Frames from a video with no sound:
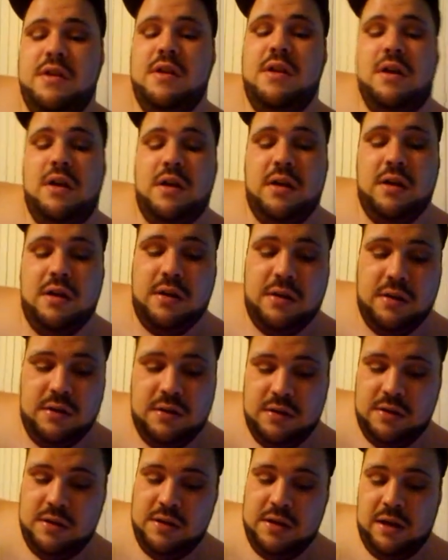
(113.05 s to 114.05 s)
Uh,
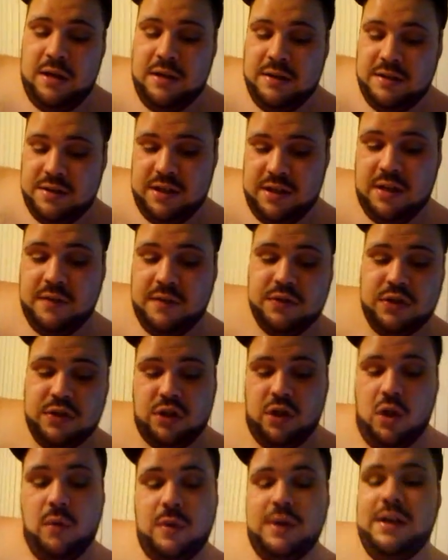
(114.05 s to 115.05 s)
instead of
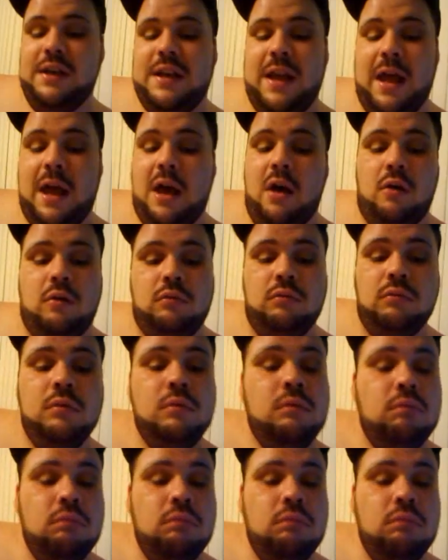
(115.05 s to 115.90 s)
slowing down